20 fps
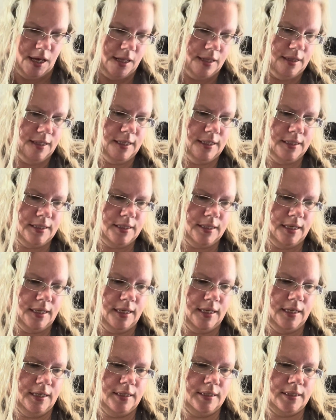This
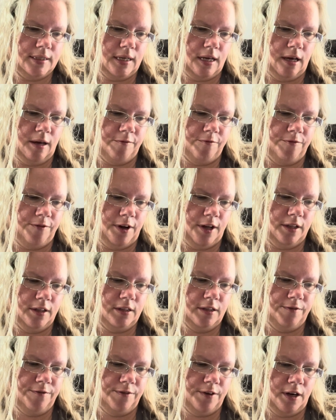is Fall on
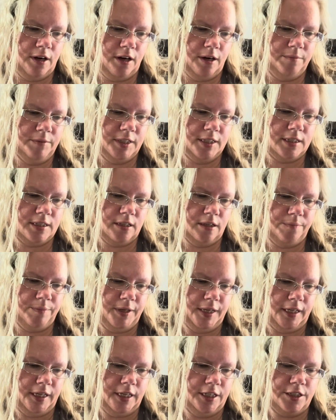the Farm, this little
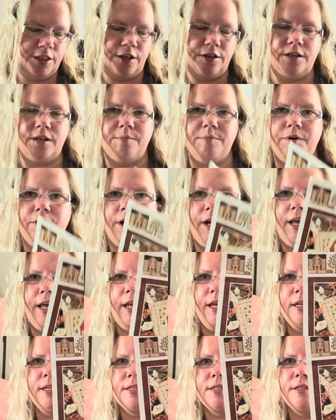piggy chart number
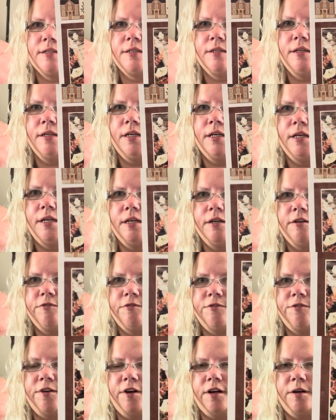8
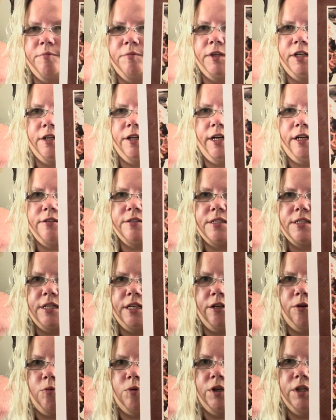from Little House
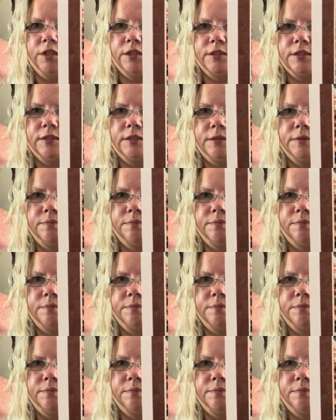Needleworks.